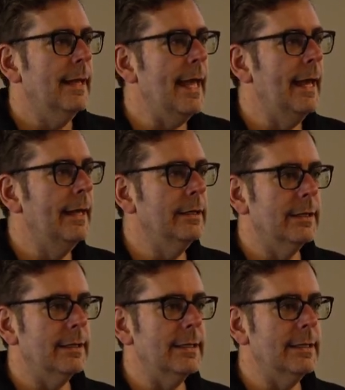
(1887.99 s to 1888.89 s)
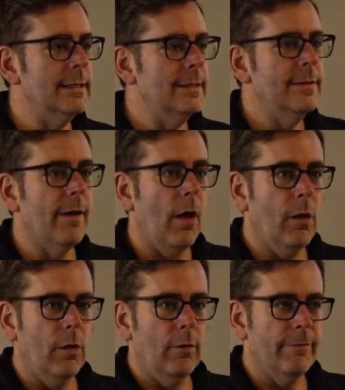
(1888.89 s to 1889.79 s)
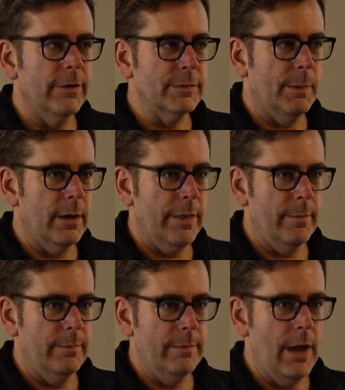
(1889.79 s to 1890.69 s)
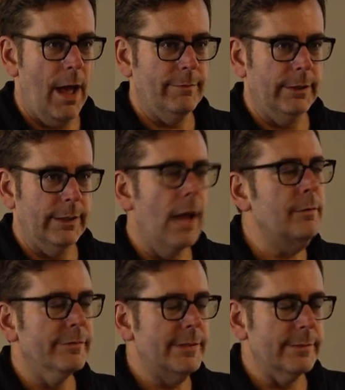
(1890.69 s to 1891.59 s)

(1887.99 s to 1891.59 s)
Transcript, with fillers: And the whole first part of the novel, or